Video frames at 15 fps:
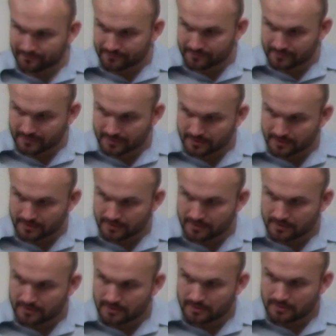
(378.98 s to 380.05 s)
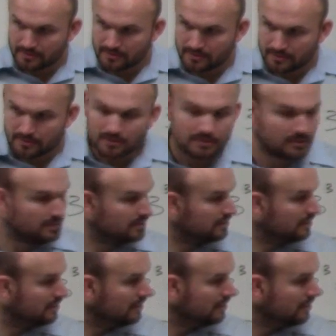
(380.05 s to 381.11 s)

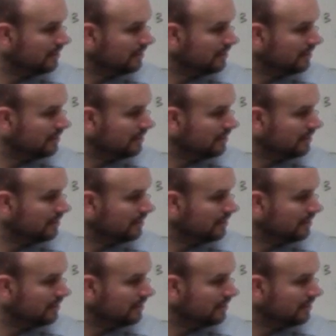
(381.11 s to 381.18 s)
(silence)